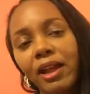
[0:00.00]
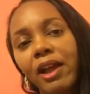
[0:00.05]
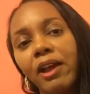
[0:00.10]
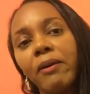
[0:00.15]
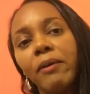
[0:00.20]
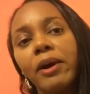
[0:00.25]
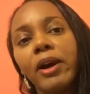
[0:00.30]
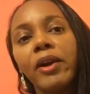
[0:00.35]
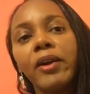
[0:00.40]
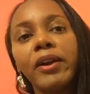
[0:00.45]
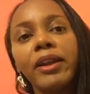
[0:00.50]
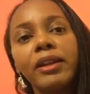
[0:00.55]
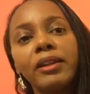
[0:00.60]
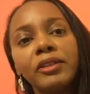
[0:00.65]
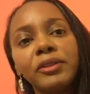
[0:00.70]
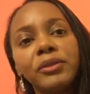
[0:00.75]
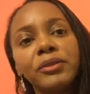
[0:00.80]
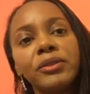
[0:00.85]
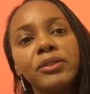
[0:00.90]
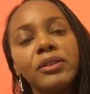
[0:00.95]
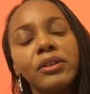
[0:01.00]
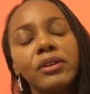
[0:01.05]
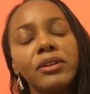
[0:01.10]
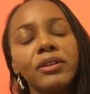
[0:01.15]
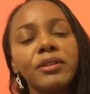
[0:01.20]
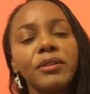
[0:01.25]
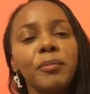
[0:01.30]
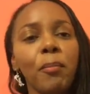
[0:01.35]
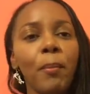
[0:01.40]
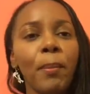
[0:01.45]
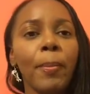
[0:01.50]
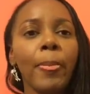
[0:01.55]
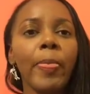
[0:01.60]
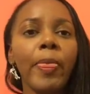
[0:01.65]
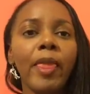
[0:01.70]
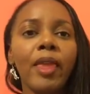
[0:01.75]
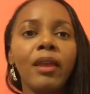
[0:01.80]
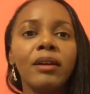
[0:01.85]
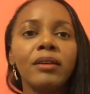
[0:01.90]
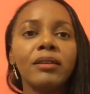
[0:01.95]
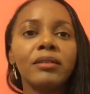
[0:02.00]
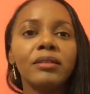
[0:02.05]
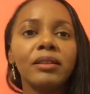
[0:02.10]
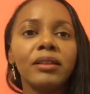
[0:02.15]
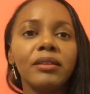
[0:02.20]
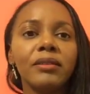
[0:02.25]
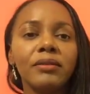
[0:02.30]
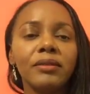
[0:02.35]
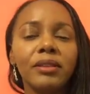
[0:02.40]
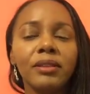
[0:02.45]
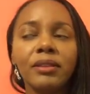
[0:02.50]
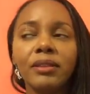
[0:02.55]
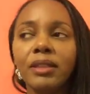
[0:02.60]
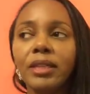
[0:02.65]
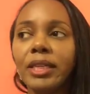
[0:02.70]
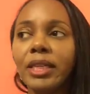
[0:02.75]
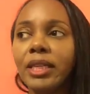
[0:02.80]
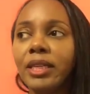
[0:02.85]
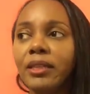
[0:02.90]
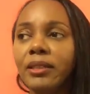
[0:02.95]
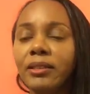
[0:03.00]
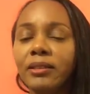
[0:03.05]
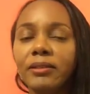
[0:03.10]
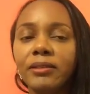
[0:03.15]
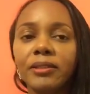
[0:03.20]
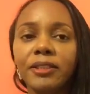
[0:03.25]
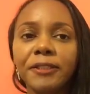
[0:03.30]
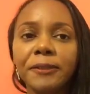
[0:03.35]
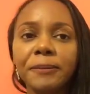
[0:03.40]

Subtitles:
our elders are. They don't tell their age.